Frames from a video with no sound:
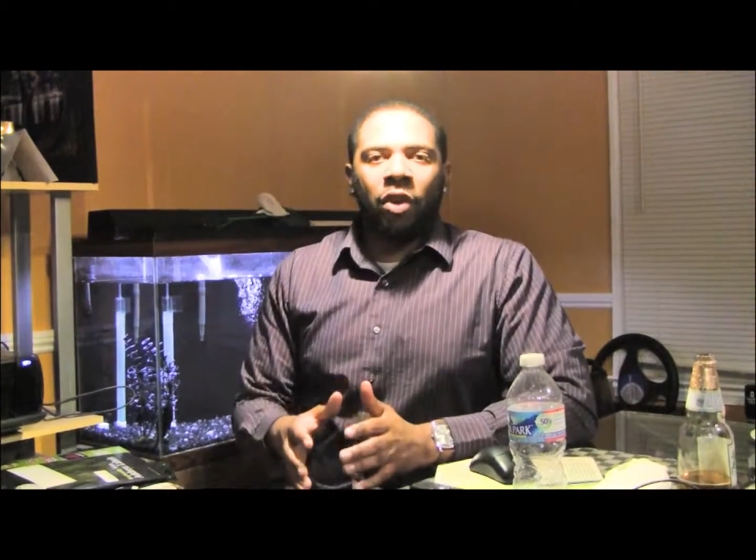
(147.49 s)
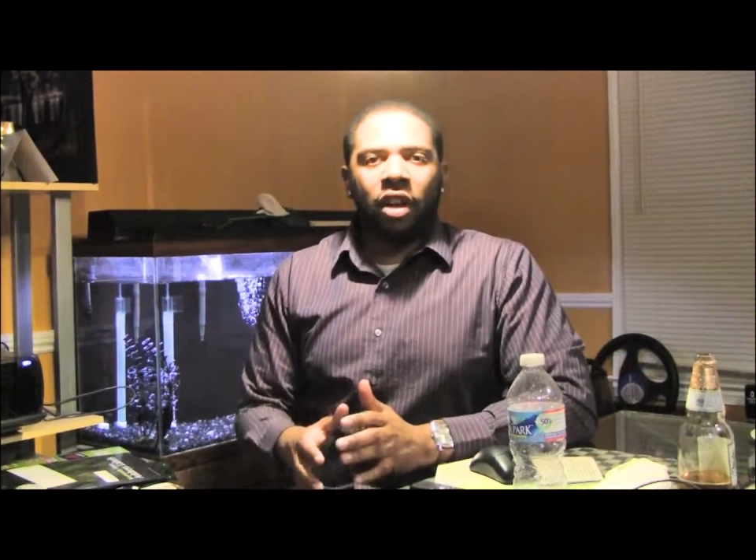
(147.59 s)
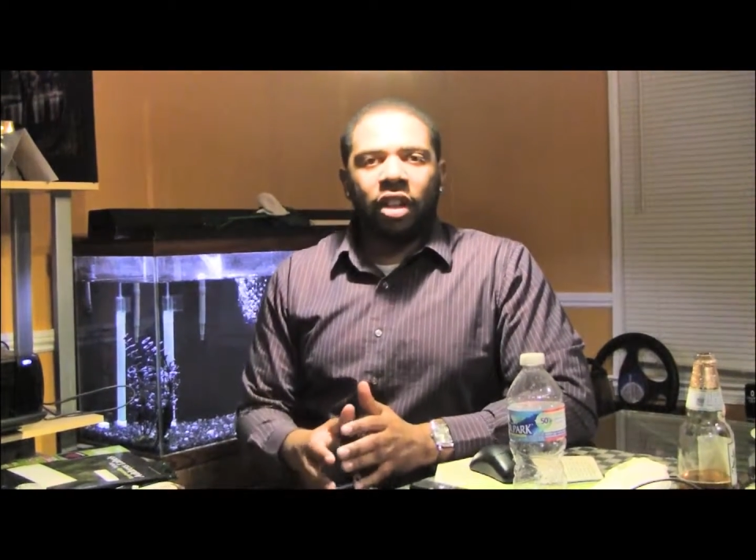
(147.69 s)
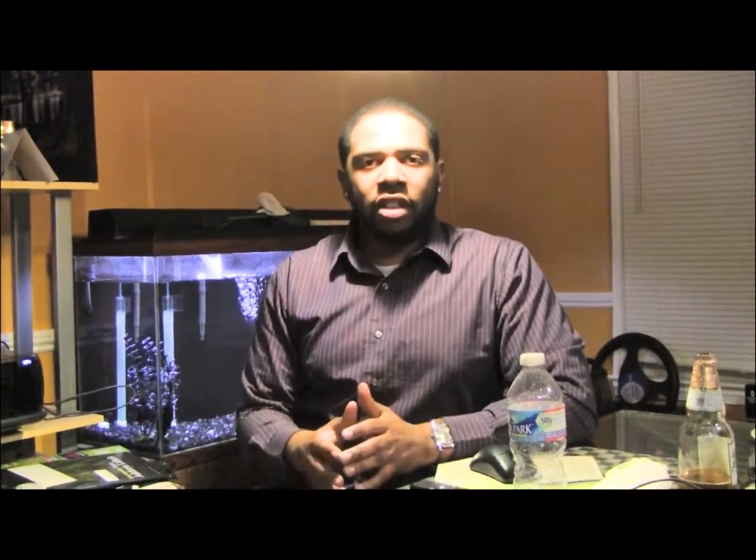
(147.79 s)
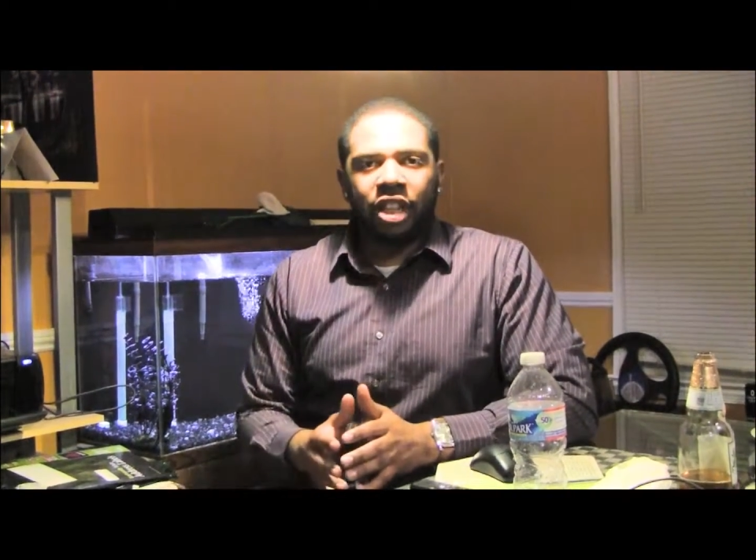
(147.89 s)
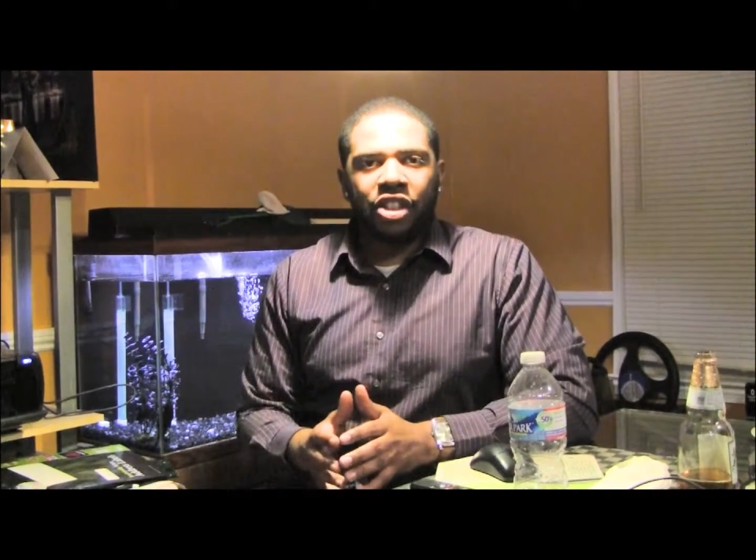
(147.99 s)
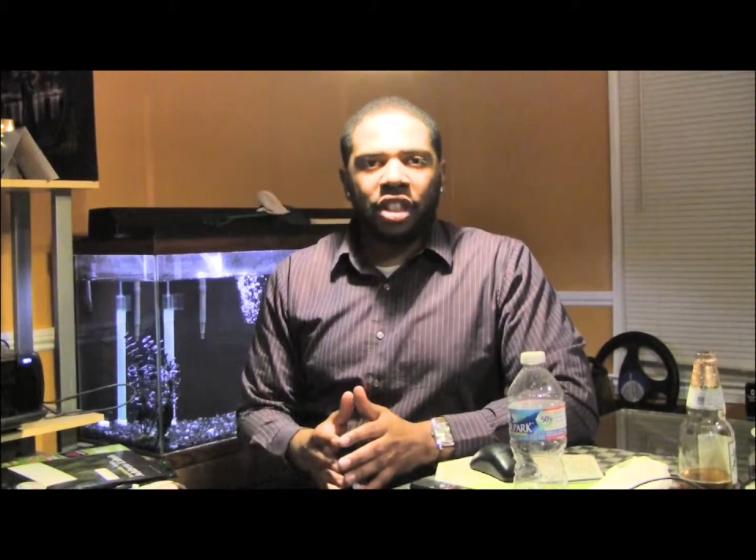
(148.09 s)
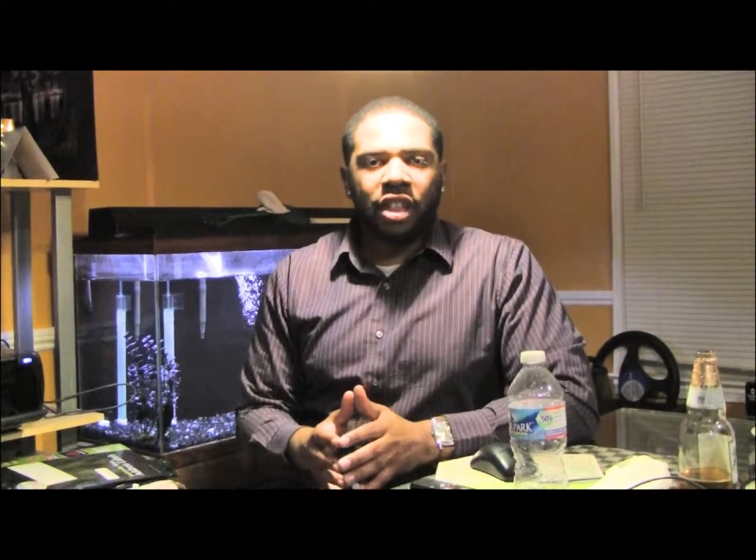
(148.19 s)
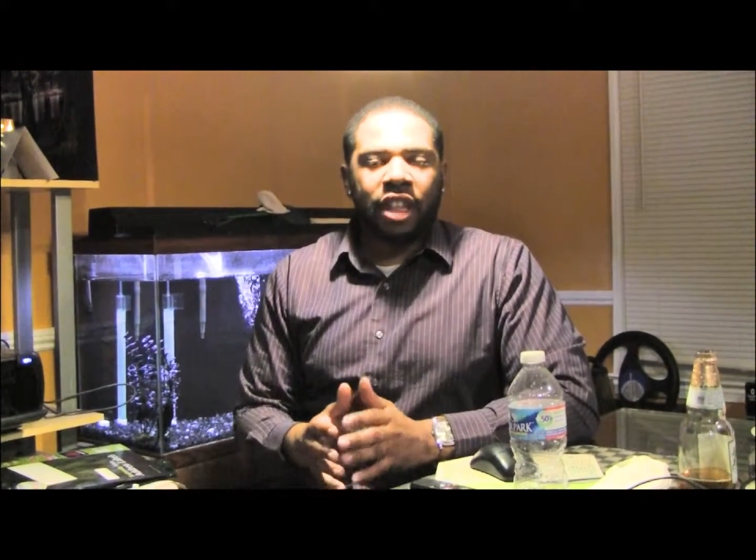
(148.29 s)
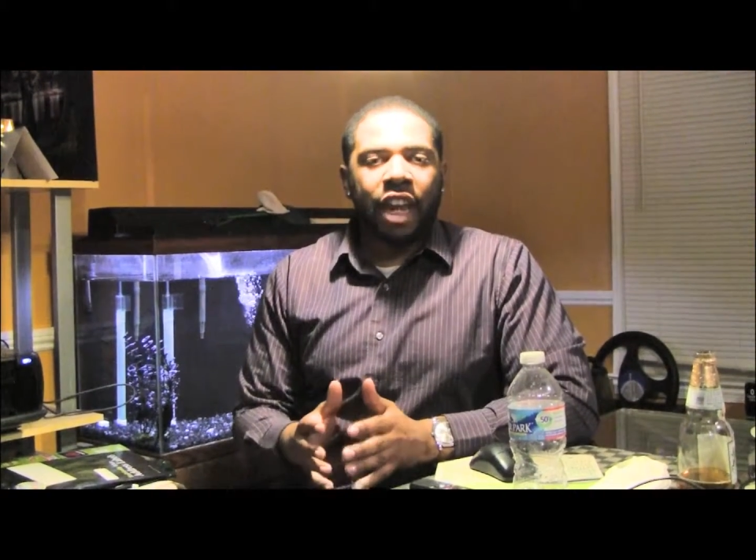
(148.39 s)

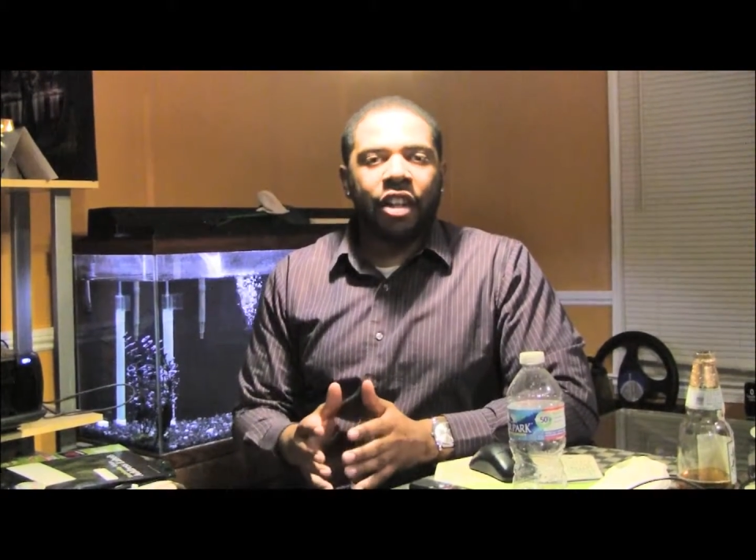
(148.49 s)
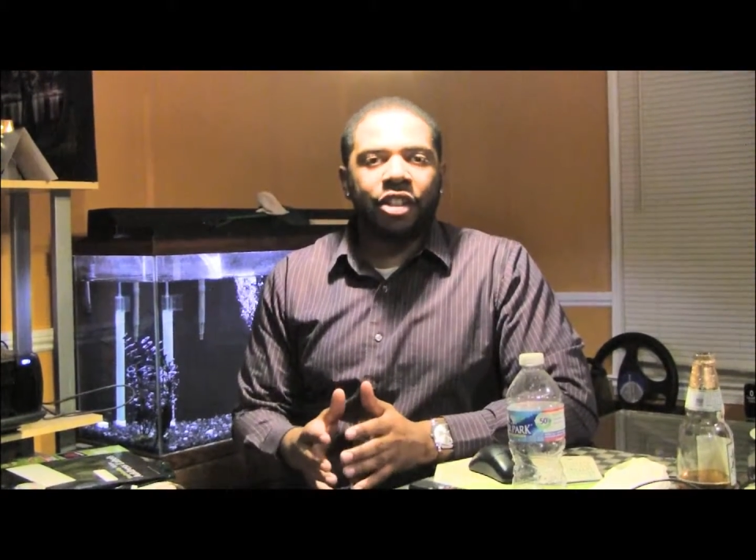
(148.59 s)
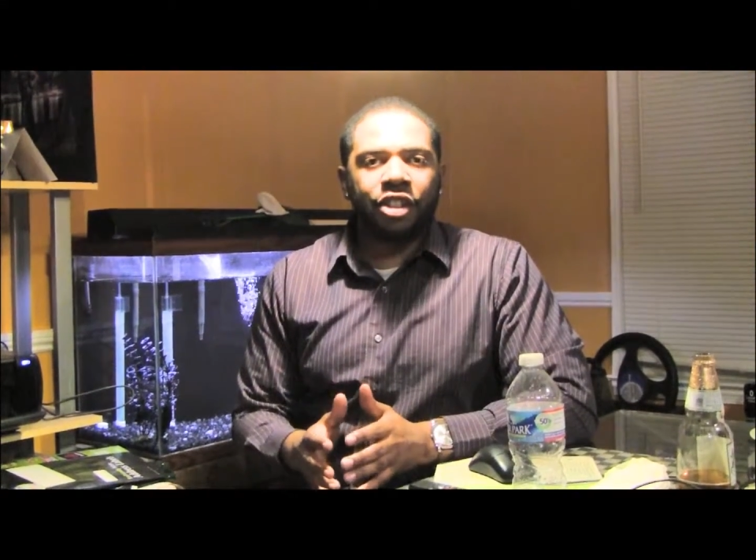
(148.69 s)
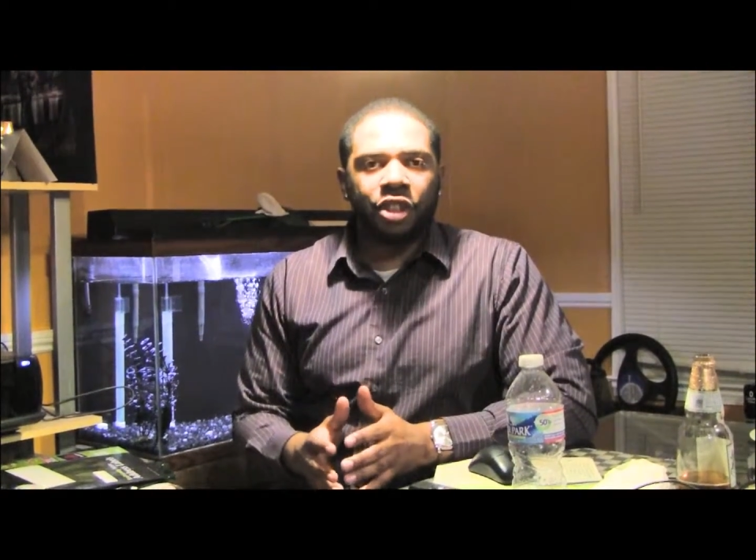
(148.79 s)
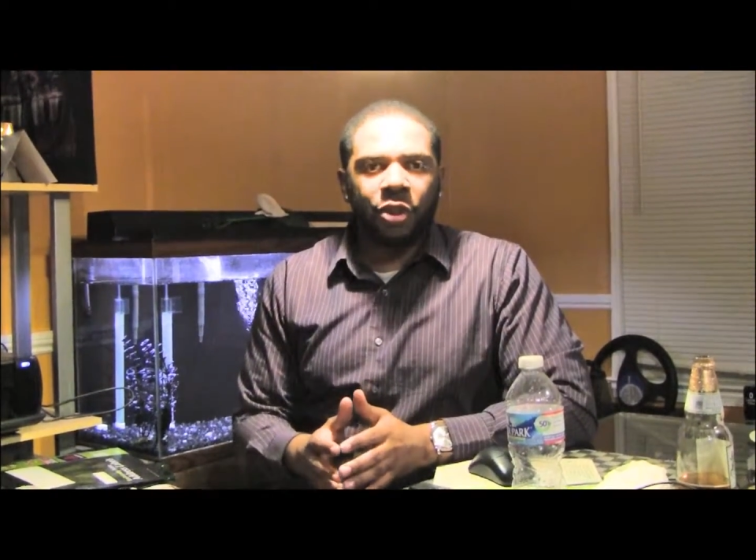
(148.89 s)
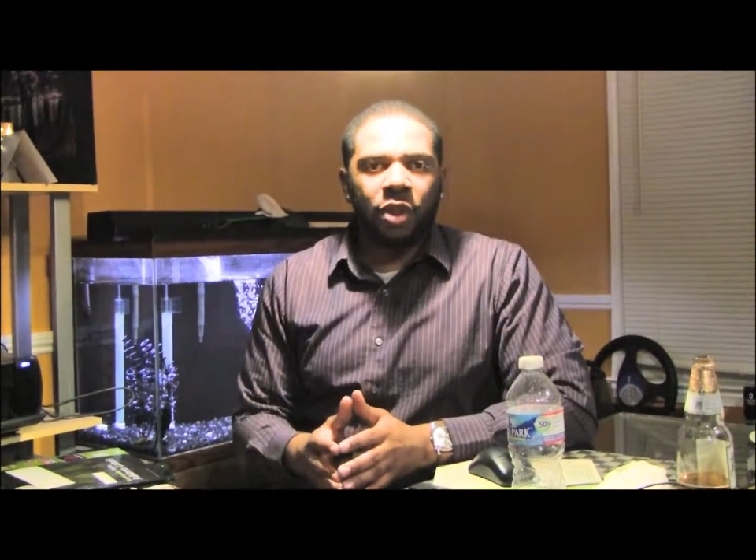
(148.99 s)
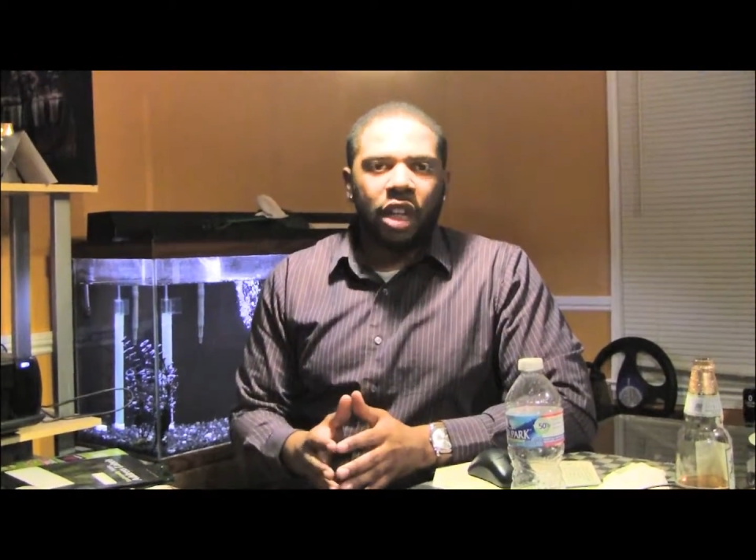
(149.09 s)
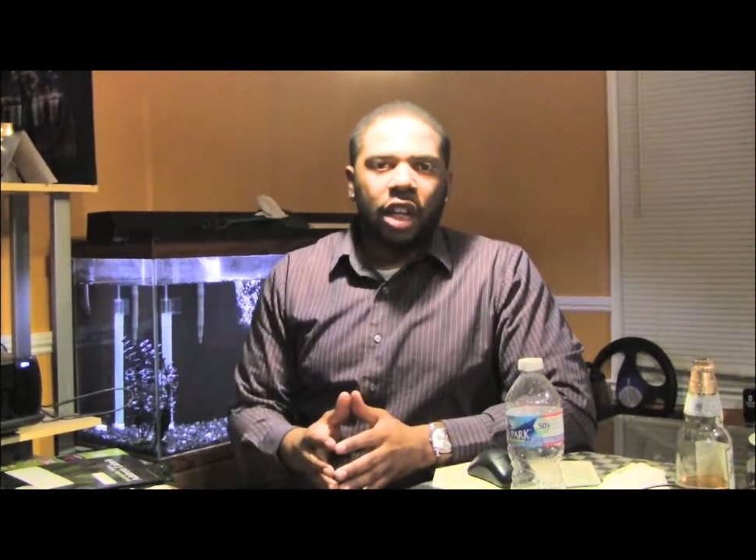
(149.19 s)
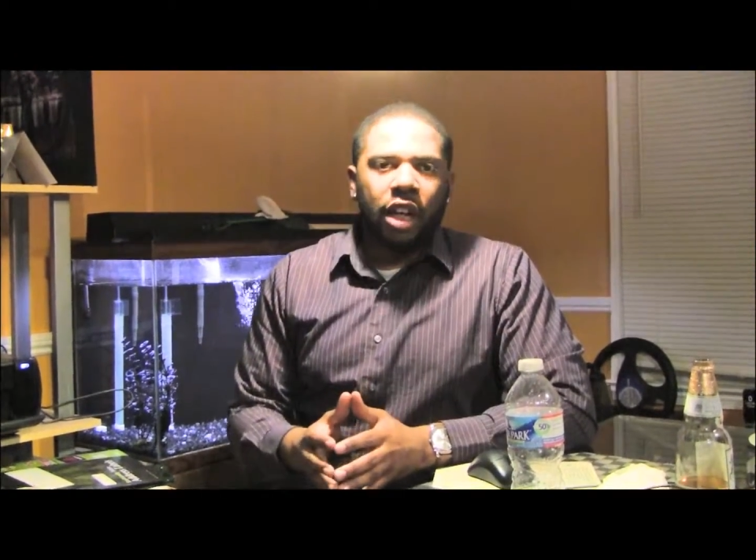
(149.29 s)
organization catered to